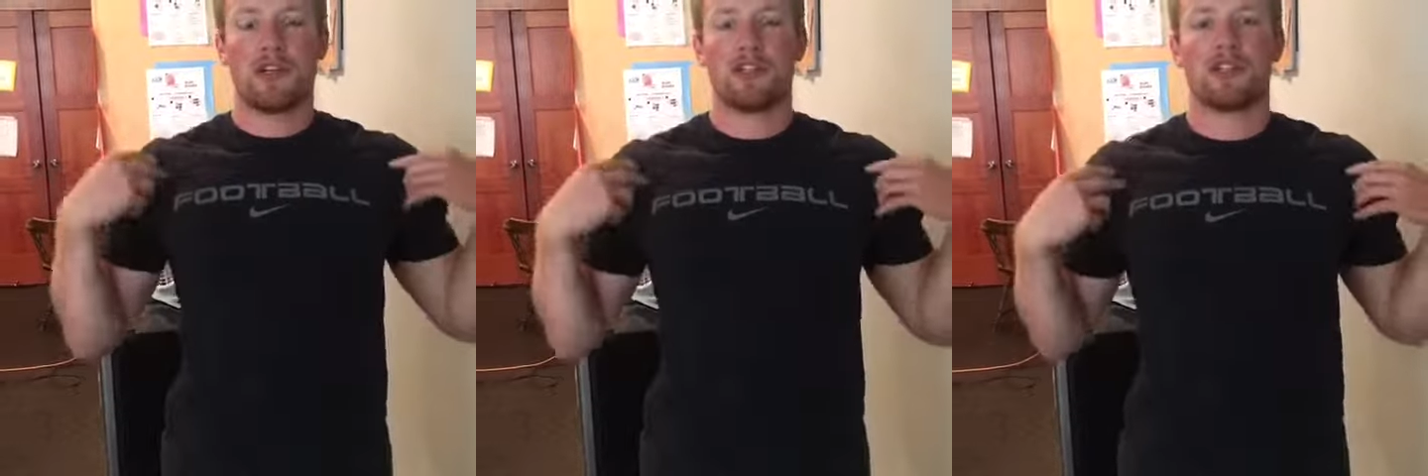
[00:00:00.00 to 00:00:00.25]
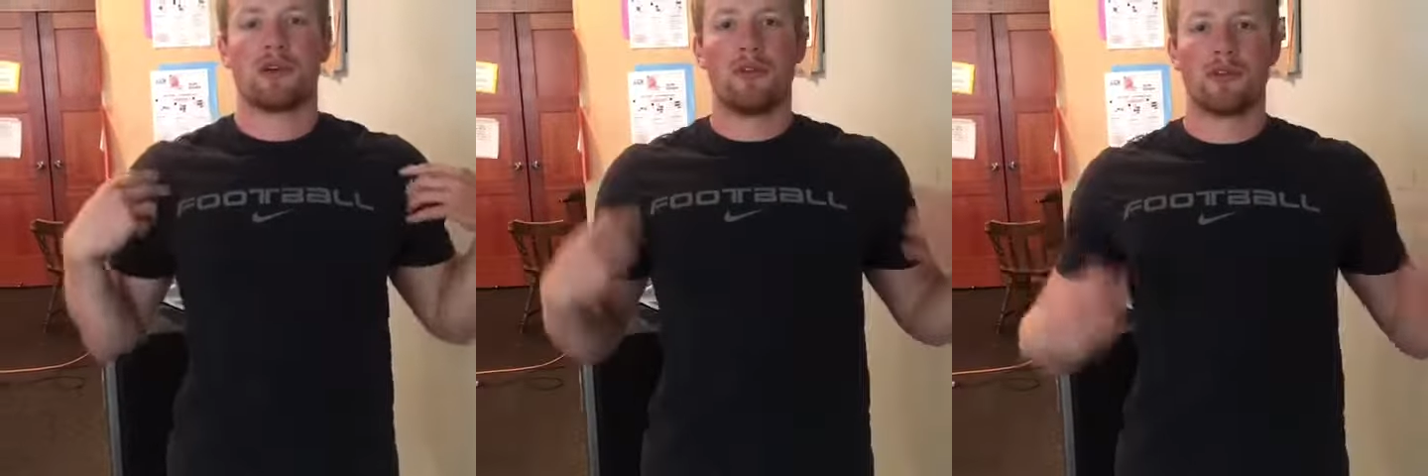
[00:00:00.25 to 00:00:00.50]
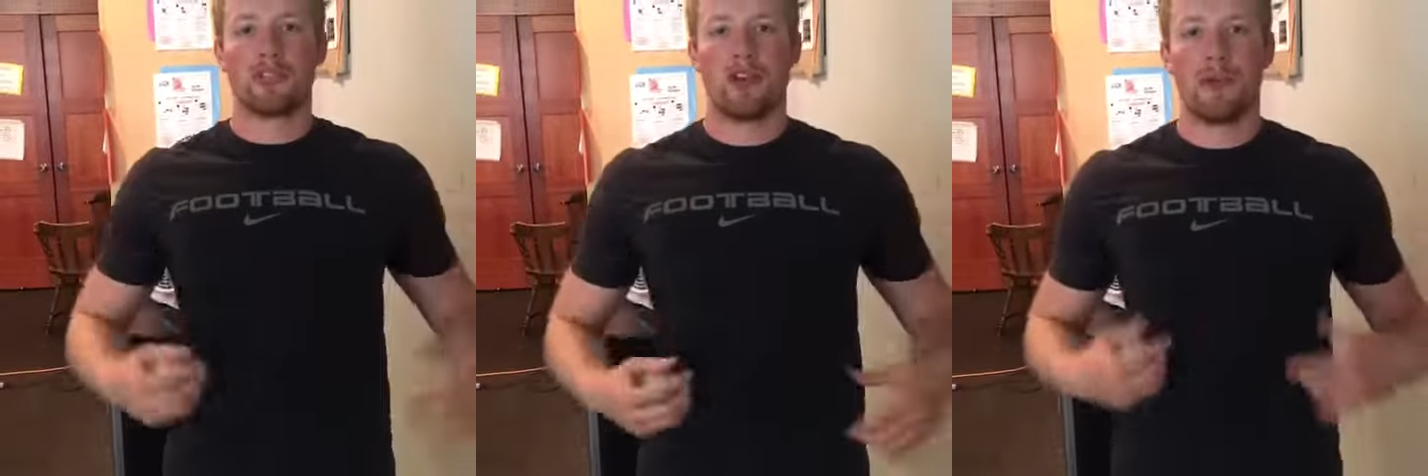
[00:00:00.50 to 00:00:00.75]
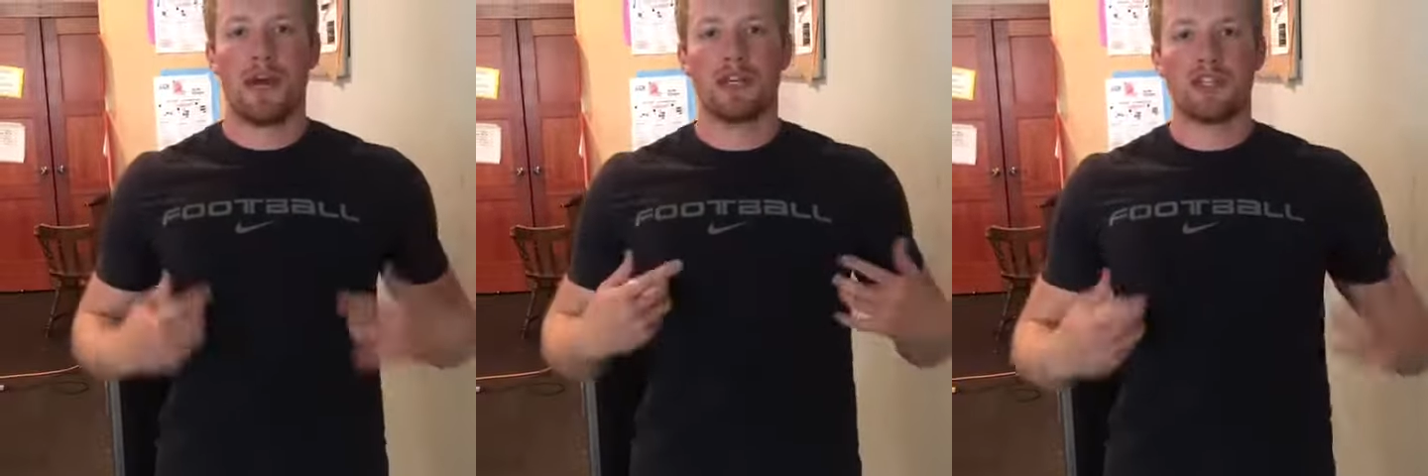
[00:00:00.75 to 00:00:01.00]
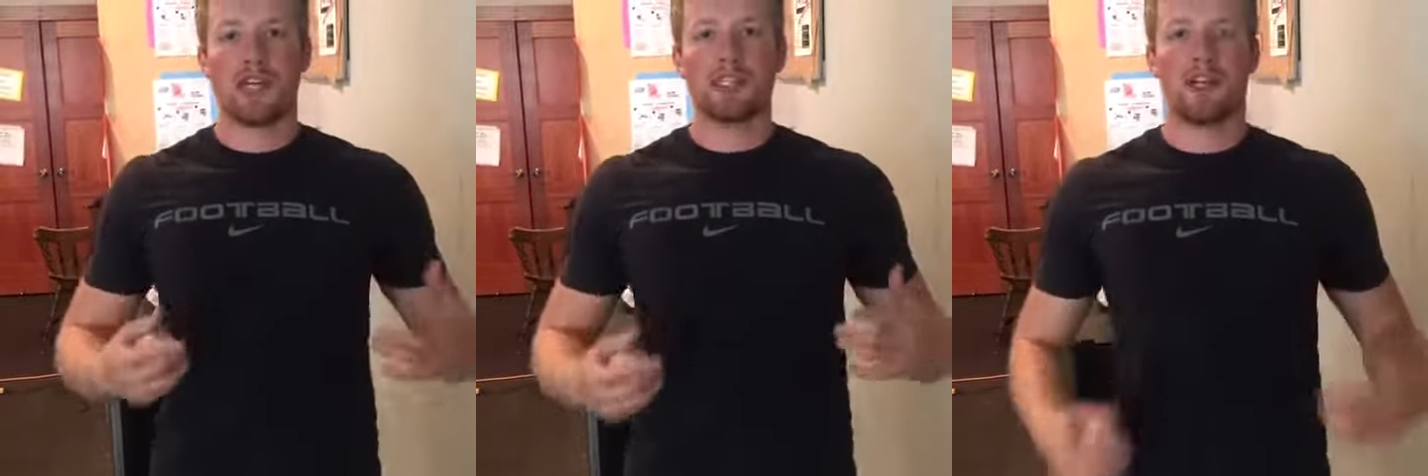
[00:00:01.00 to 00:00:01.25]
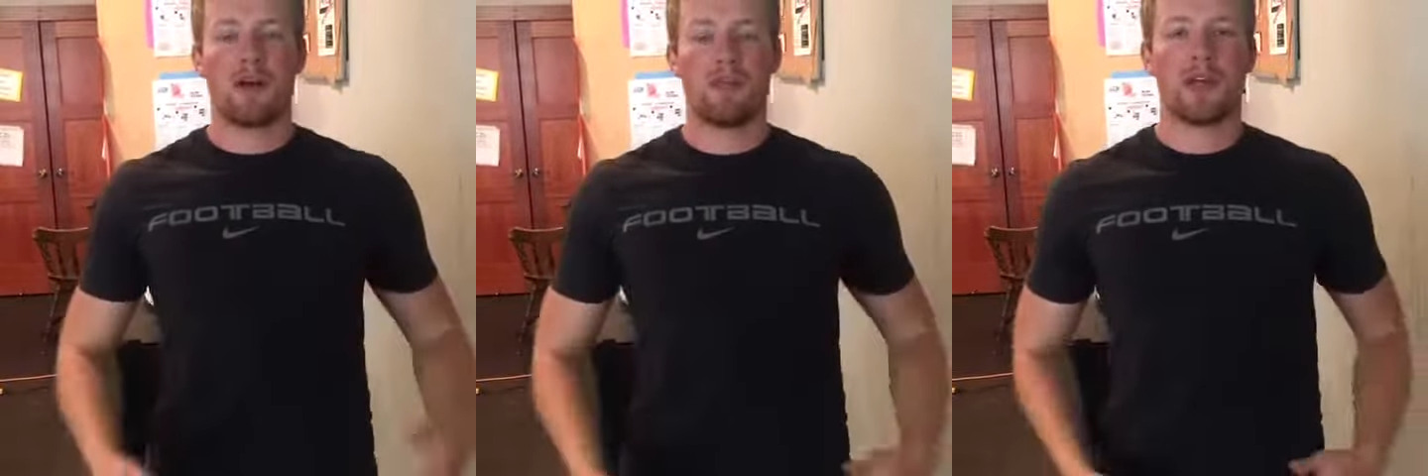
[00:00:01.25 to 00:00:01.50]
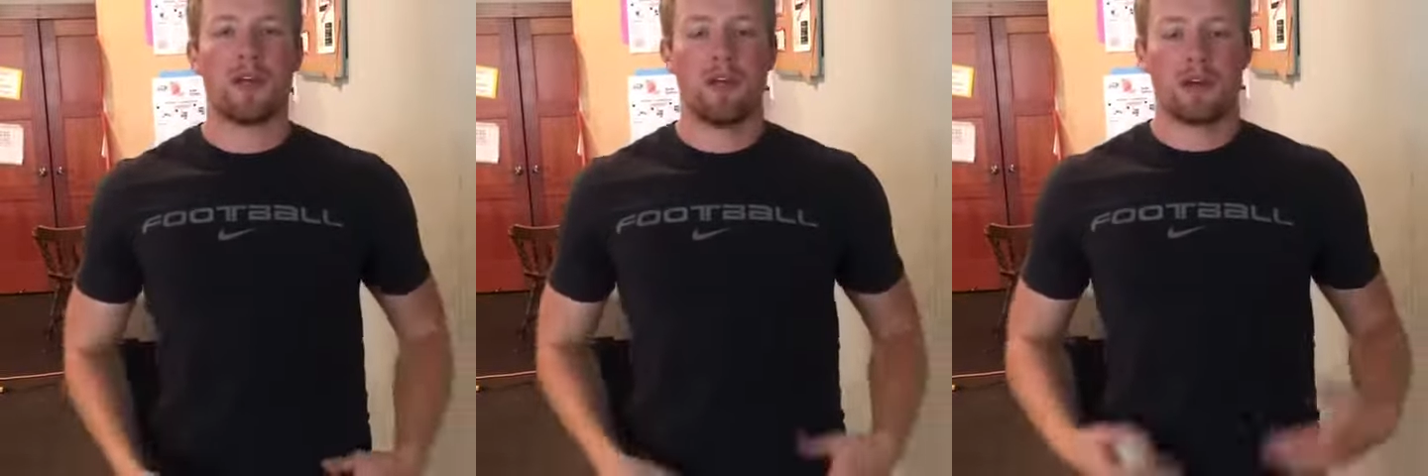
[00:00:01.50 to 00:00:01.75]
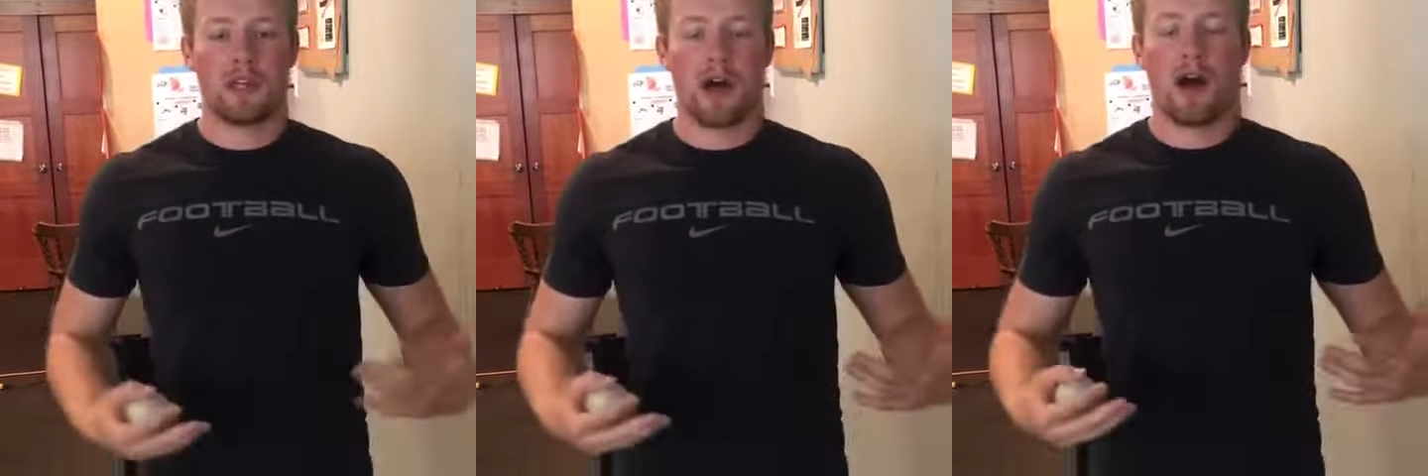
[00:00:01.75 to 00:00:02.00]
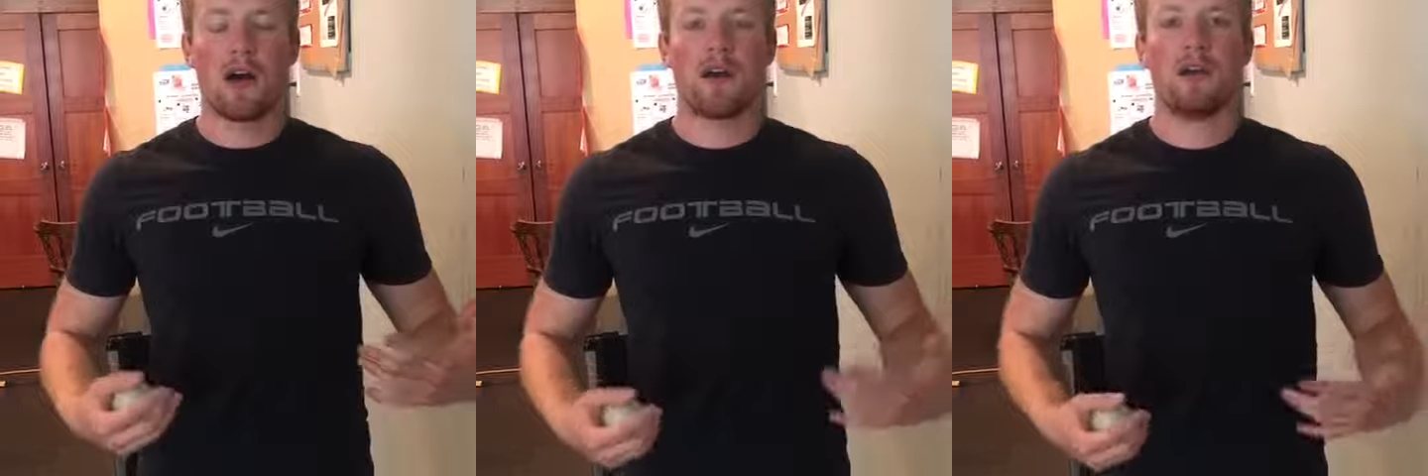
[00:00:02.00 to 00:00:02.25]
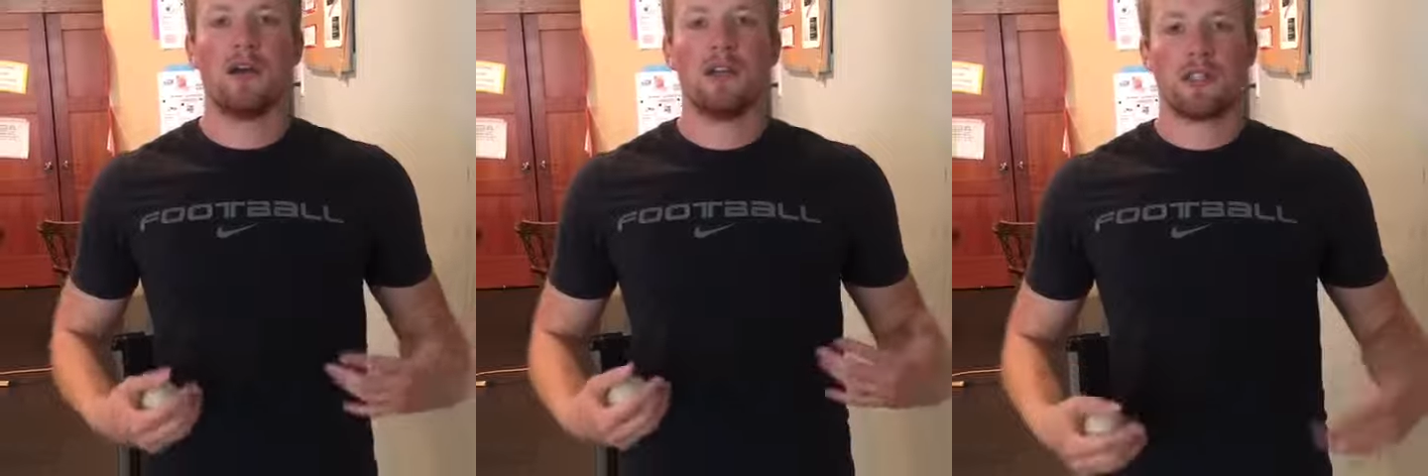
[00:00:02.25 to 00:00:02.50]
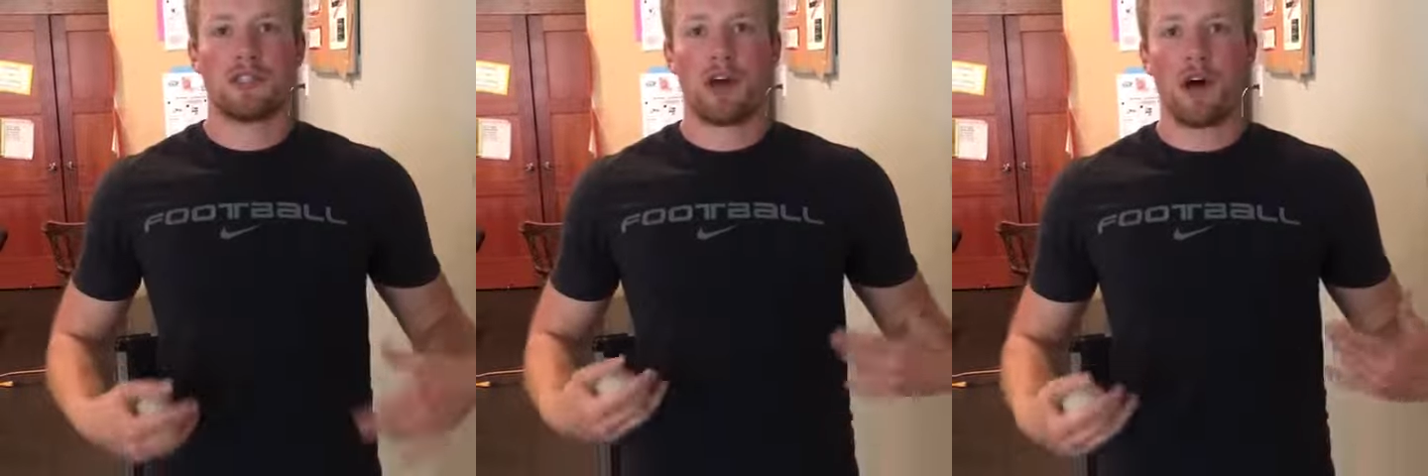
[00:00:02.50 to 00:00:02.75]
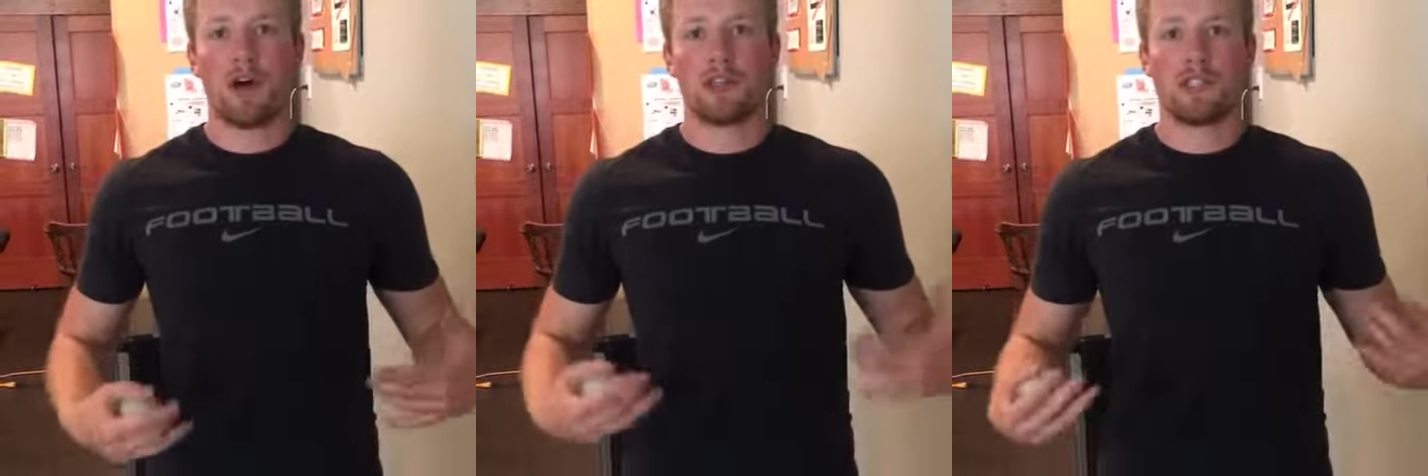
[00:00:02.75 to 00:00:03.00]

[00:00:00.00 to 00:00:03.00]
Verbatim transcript: let your shoulders go back, chest out, make you look tall, tall,